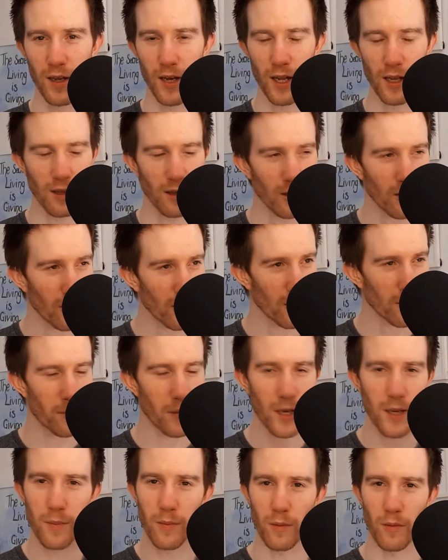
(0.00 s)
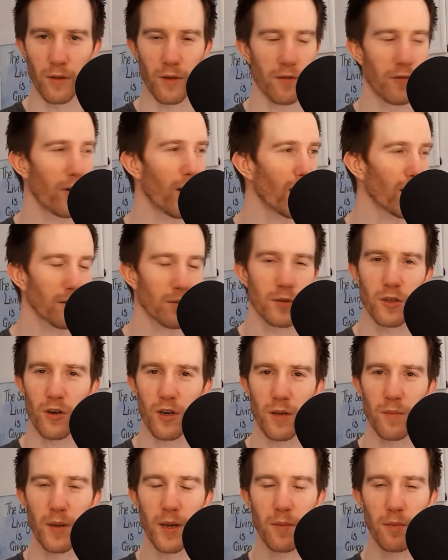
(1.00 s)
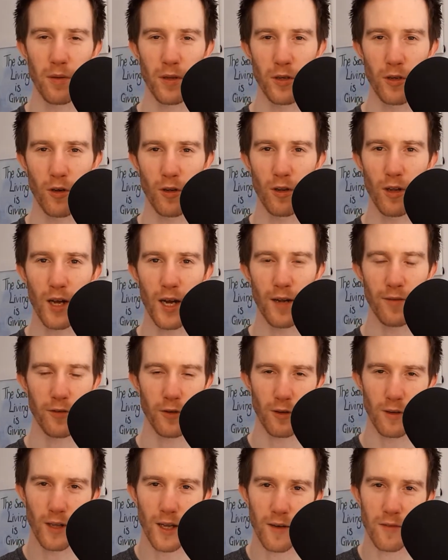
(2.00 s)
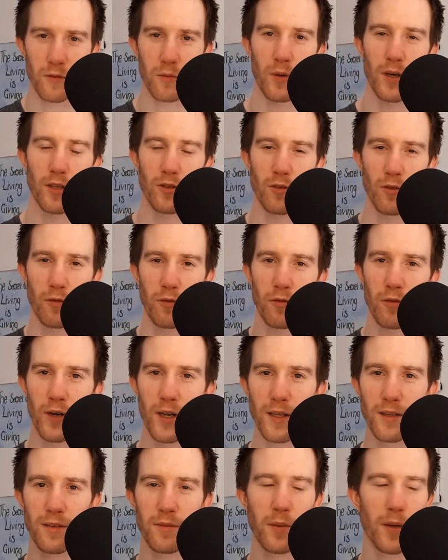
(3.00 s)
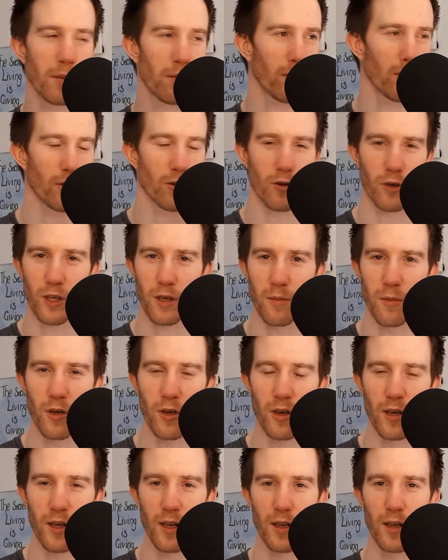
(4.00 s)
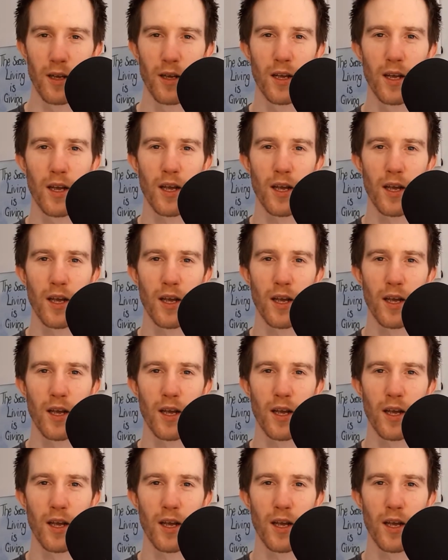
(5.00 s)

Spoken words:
A lot of people, the vast majority of people in your life, your loved ones, your friends, people in your community,